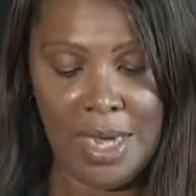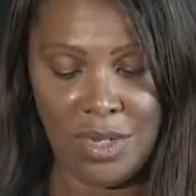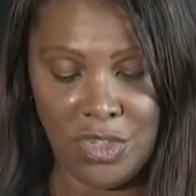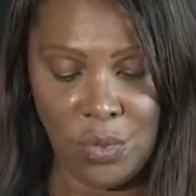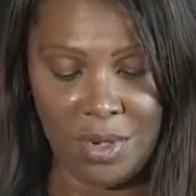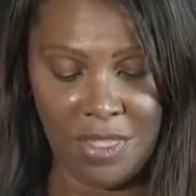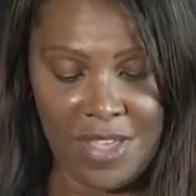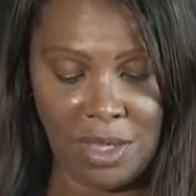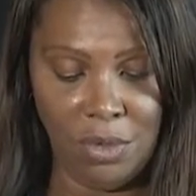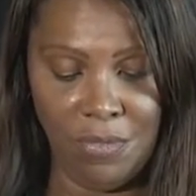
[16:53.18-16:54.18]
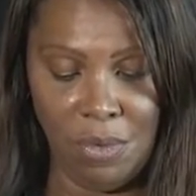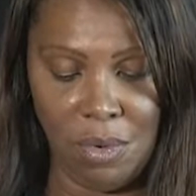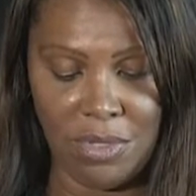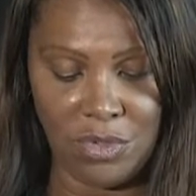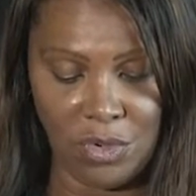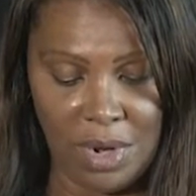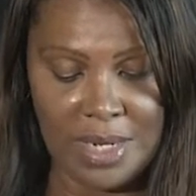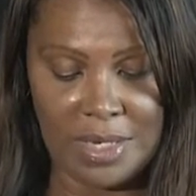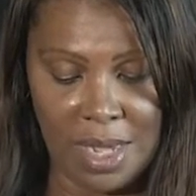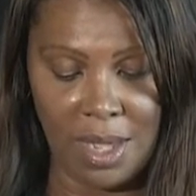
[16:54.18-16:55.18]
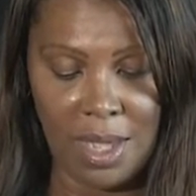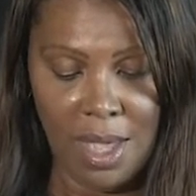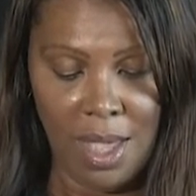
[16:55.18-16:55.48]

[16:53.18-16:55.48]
I just want to thank you for this great day.